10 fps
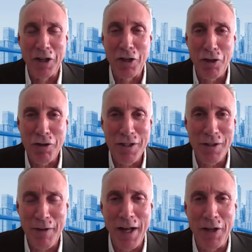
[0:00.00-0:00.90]
currency
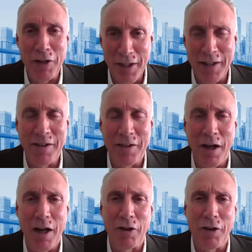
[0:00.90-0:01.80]
values against the
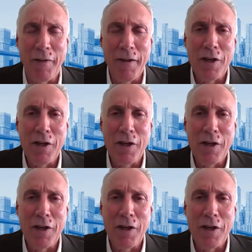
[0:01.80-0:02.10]
dollar.